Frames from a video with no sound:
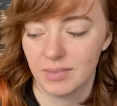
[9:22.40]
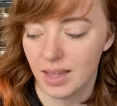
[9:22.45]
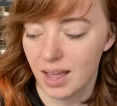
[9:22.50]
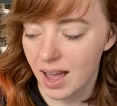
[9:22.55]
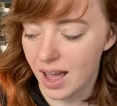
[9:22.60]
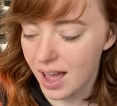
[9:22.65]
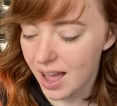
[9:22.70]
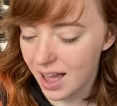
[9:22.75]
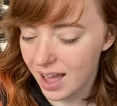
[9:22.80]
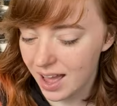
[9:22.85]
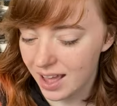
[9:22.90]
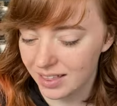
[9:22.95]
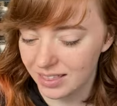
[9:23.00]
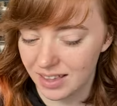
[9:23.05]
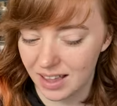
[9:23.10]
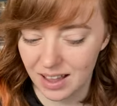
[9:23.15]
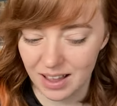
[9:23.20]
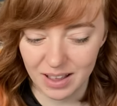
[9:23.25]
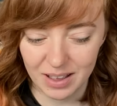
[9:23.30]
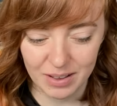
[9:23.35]
Hi,
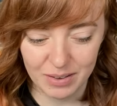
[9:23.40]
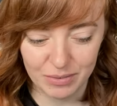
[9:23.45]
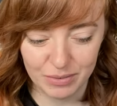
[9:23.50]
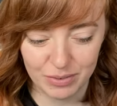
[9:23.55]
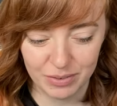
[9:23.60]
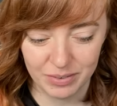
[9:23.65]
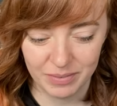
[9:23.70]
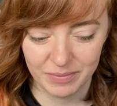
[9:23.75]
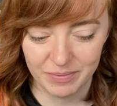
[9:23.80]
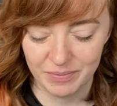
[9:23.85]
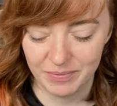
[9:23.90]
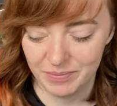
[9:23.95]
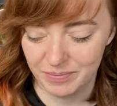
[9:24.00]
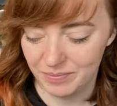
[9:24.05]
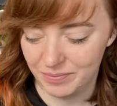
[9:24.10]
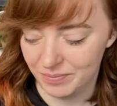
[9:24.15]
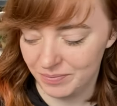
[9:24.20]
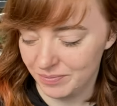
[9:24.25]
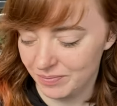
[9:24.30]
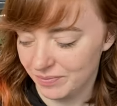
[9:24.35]
love
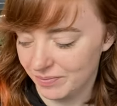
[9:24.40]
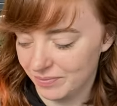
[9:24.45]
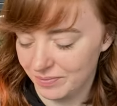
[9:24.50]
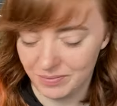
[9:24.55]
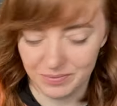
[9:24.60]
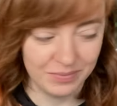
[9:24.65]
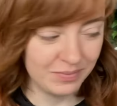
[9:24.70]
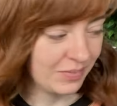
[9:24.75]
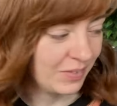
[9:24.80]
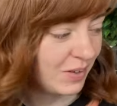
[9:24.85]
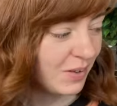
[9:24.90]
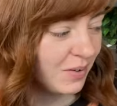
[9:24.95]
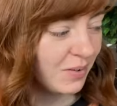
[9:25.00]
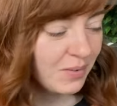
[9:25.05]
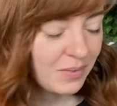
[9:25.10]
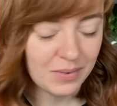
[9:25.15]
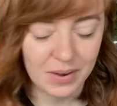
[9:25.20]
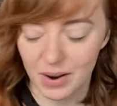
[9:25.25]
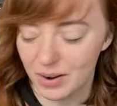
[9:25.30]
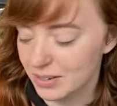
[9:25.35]

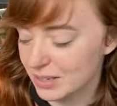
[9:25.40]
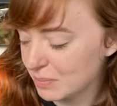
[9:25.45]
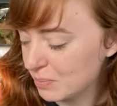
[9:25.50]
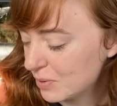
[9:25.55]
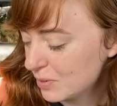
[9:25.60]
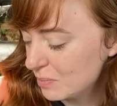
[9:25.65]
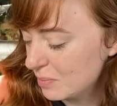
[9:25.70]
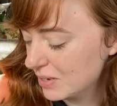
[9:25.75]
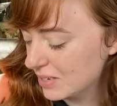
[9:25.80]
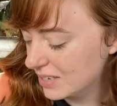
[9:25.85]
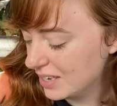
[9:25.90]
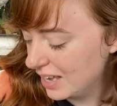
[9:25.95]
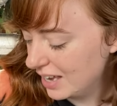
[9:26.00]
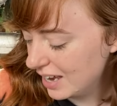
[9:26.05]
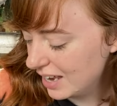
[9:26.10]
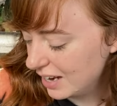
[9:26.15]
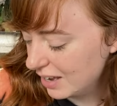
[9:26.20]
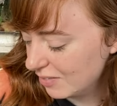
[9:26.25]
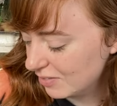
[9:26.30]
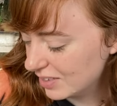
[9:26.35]
you aren't supposed to be seeing
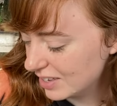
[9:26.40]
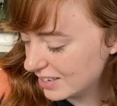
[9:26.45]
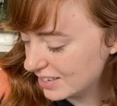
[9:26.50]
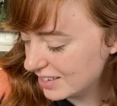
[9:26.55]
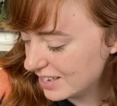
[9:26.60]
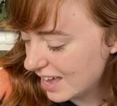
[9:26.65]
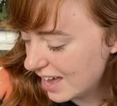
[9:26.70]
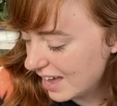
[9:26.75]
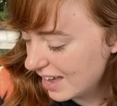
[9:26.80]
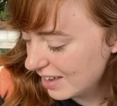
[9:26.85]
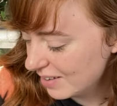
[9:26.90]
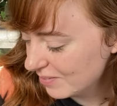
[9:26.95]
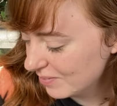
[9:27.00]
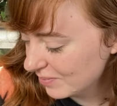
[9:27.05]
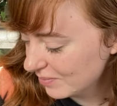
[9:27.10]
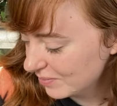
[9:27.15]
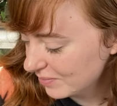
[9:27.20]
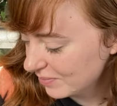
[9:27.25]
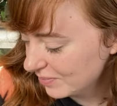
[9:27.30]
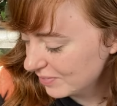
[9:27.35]
any of this yet.
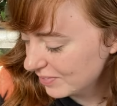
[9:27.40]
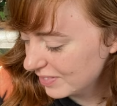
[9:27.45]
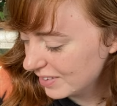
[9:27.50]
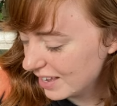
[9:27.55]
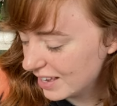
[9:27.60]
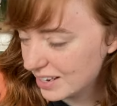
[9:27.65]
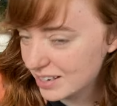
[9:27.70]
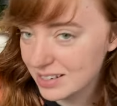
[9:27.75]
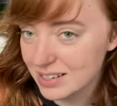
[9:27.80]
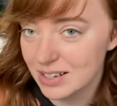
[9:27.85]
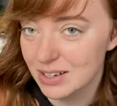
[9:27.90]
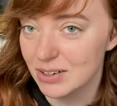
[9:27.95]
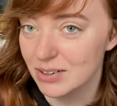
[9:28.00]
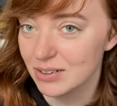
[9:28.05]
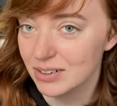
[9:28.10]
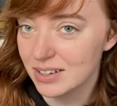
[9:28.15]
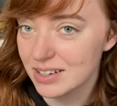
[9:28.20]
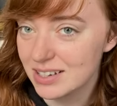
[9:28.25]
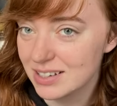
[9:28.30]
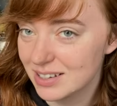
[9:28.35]
It is
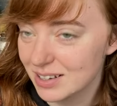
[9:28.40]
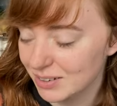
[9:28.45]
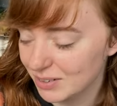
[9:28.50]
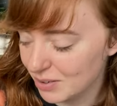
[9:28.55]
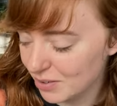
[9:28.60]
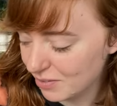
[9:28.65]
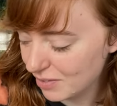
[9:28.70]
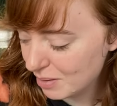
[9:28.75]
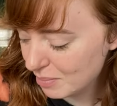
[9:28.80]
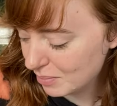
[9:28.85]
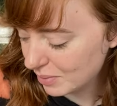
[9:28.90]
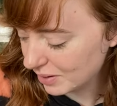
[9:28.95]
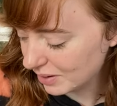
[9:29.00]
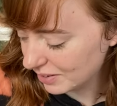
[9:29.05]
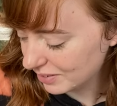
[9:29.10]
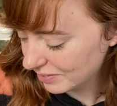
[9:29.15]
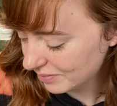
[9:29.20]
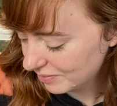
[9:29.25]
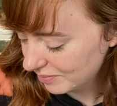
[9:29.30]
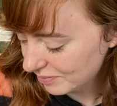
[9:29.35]
literally still
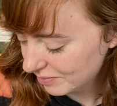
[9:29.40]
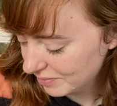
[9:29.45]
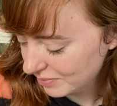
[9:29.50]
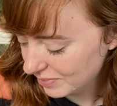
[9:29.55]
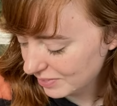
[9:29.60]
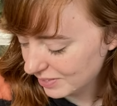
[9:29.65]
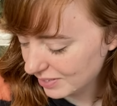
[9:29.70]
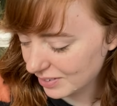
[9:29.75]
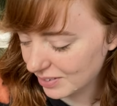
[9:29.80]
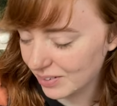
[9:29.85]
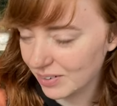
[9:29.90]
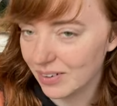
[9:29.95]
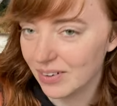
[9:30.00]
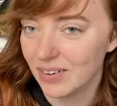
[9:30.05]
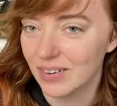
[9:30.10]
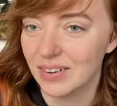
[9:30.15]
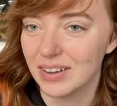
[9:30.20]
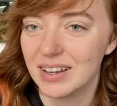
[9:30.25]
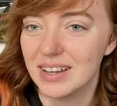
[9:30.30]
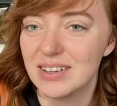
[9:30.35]
November.
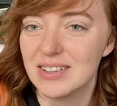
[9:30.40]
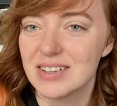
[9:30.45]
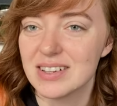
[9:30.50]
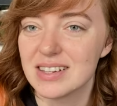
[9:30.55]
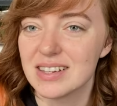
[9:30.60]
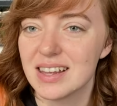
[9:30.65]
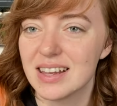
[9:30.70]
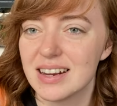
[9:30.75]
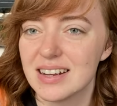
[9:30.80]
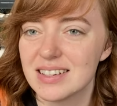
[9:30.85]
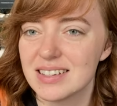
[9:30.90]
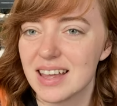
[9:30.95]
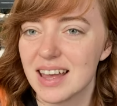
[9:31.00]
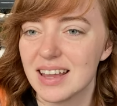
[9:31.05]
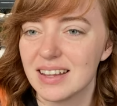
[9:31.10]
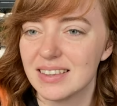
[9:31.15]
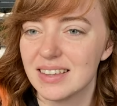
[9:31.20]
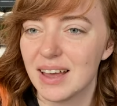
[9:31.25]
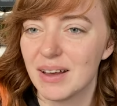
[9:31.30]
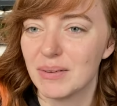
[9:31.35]
Oh, he just laid his
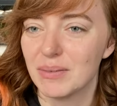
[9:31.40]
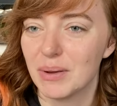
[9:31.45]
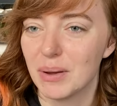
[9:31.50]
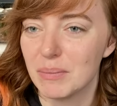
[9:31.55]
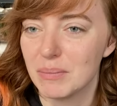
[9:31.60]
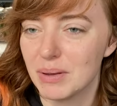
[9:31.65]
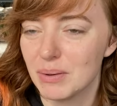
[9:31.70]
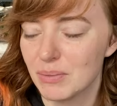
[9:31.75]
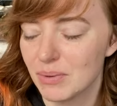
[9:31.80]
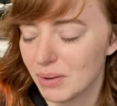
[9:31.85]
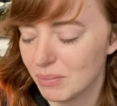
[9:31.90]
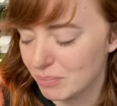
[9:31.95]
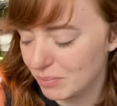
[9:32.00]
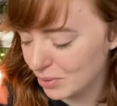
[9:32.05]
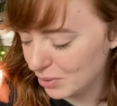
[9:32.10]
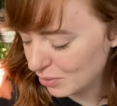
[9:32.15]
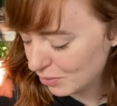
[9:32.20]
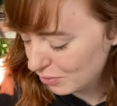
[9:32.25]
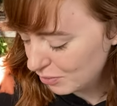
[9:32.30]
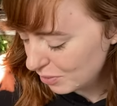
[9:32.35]
head down on me. What
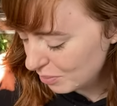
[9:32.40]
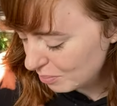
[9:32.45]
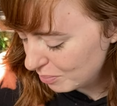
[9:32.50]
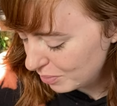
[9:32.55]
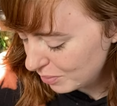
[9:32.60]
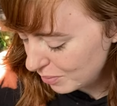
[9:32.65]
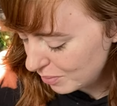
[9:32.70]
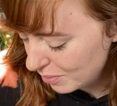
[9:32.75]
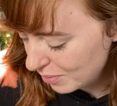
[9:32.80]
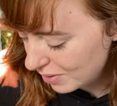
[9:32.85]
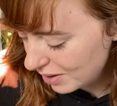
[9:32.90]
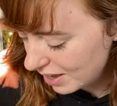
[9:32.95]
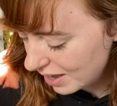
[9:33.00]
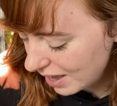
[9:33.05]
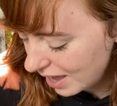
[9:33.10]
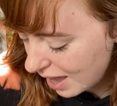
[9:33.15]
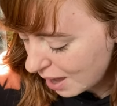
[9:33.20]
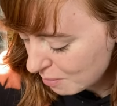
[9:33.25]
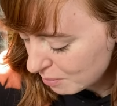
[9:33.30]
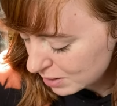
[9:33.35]
beautiful boy.
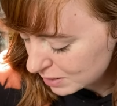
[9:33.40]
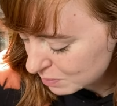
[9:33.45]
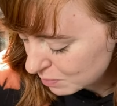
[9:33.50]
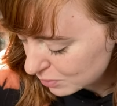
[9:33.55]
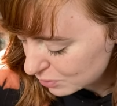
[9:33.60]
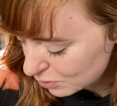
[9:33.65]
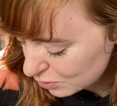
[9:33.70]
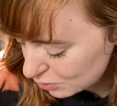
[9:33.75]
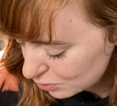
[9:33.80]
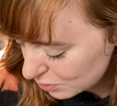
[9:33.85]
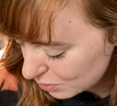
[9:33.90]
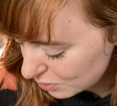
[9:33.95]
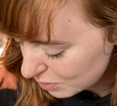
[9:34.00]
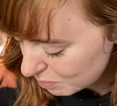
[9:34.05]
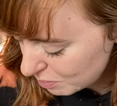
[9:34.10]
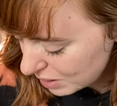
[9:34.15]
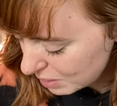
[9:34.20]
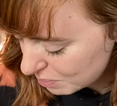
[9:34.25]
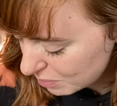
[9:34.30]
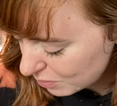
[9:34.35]
How am I supposed to show the
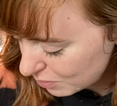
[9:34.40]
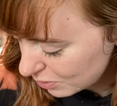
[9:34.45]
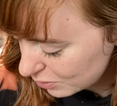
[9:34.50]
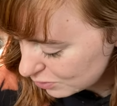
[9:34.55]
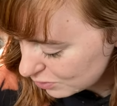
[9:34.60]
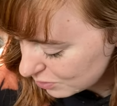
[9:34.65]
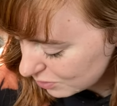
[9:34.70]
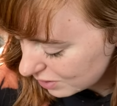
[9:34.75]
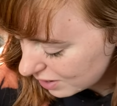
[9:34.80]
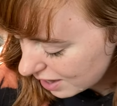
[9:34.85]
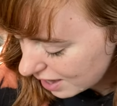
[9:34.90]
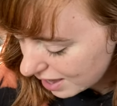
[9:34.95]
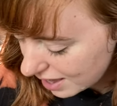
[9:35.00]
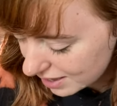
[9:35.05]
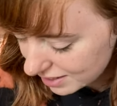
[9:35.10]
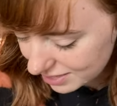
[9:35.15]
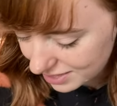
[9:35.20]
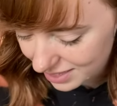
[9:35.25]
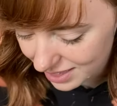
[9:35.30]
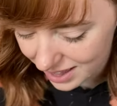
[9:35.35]
people what you
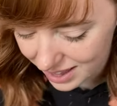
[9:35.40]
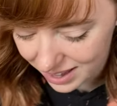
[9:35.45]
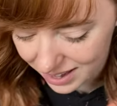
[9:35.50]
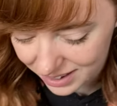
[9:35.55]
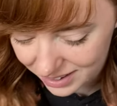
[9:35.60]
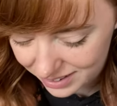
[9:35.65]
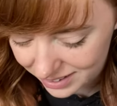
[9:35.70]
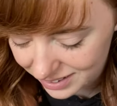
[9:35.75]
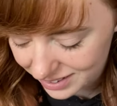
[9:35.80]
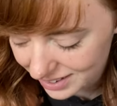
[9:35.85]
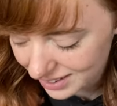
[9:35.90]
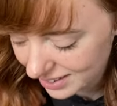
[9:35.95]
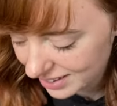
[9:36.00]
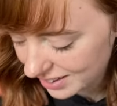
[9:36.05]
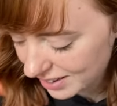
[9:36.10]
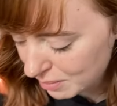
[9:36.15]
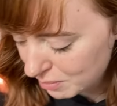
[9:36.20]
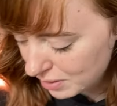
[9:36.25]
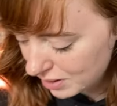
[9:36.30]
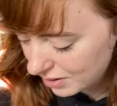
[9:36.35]
got then?
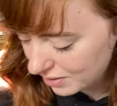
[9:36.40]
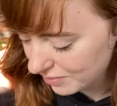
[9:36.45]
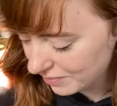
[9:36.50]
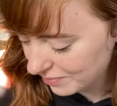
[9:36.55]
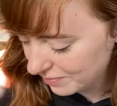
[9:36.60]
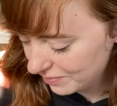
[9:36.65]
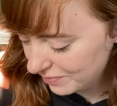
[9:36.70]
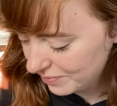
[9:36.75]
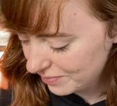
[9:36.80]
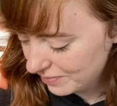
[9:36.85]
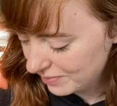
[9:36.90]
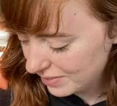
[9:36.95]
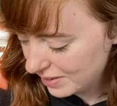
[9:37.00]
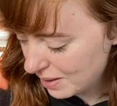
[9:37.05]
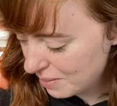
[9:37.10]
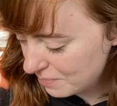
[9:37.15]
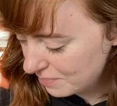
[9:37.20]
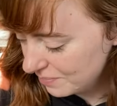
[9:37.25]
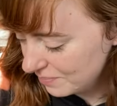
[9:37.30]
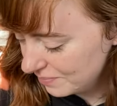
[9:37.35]
Come here.
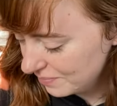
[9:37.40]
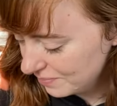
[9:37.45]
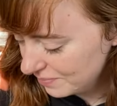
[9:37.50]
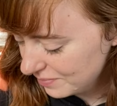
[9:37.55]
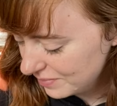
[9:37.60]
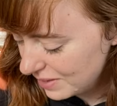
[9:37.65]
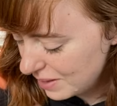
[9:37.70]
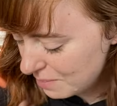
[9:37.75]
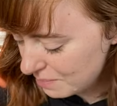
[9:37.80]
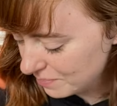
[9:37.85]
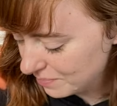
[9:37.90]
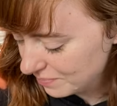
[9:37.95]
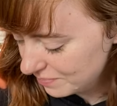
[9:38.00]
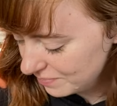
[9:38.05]
Come. Come.